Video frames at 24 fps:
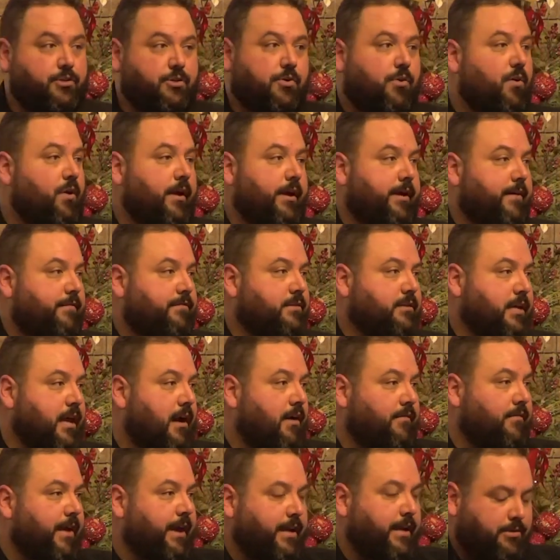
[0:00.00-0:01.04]
joy of
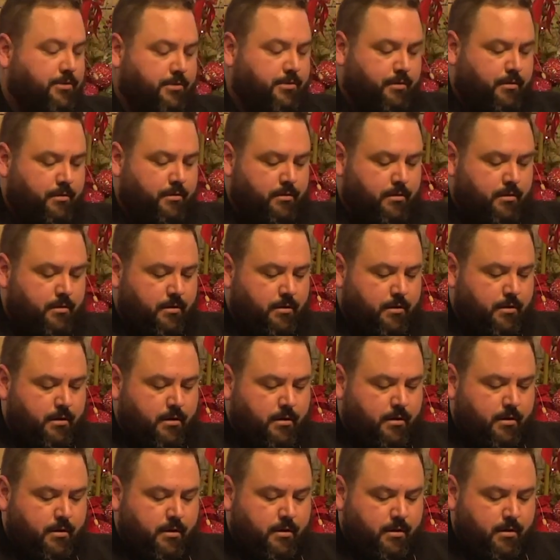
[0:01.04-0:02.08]
salvation,
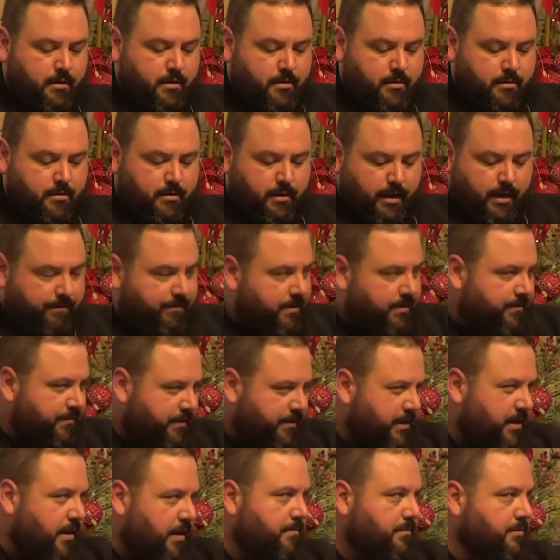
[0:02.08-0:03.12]
even if
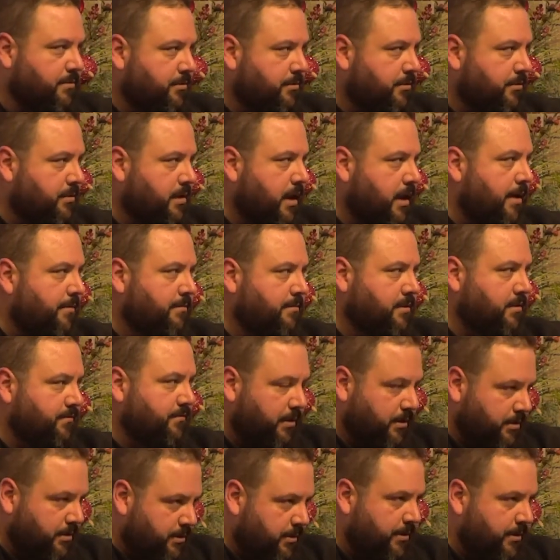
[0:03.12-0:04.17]
it comes through times of
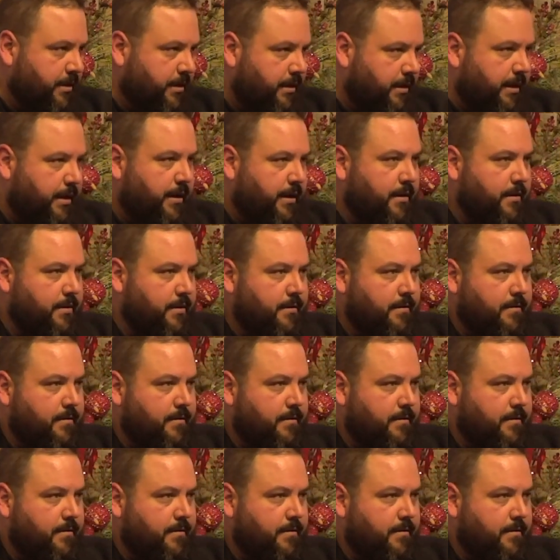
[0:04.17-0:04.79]
uncertainty.